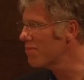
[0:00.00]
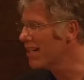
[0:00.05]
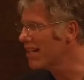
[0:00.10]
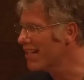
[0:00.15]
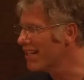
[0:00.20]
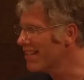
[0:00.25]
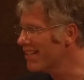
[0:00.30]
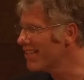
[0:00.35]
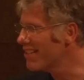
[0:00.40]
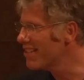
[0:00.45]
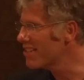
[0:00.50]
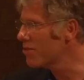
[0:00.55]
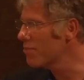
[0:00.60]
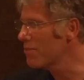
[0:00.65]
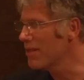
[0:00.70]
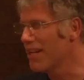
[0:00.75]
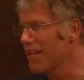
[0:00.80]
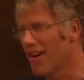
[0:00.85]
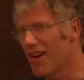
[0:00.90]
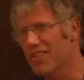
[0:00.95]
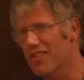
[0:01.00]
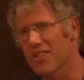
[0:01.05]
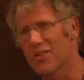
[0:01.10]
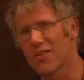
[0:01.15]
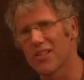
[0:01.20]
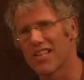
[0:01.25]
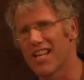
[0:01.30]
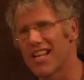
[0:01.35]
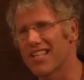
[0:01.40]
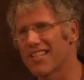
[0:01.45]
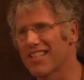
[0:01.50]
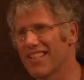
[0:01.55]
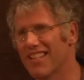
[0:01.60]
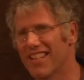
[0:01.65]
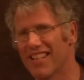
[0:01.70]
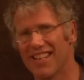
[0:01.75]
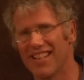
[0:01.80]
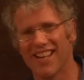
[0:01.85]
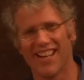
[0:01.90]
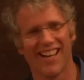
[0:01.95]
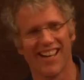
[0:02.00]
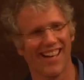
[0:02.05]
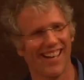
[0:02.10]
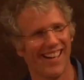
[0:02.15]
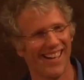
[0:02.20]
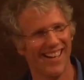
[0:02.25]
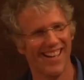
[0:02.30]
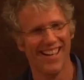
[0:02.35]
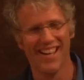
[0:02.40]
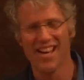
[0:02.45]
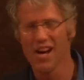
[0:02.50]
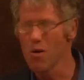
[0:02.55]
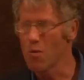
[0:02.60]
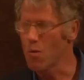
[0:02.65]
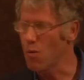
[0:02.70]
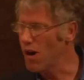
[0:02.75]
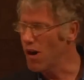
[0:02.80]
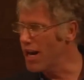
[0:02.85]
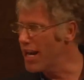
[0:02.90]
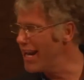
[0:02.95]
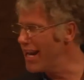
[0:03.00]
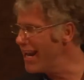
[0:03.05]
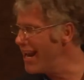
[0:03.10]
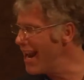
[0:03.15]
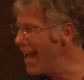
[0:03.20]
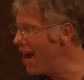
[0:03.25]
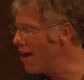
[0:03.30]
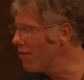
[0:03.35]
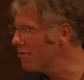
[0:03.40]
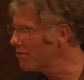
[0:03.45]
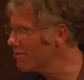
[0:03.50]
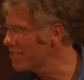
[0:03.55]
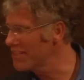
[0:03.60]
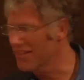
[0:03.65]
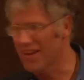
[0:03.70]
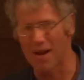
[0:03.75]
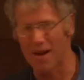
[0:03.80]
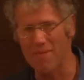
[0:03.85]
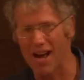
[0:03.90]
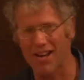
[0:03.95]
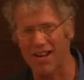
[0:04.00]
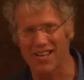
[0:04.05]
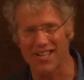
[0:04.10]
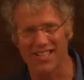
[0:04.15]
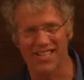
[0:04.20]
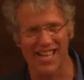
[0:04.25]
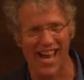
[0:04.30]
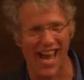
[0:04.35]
but this will be also a lesson in working it out, so I'm not gonna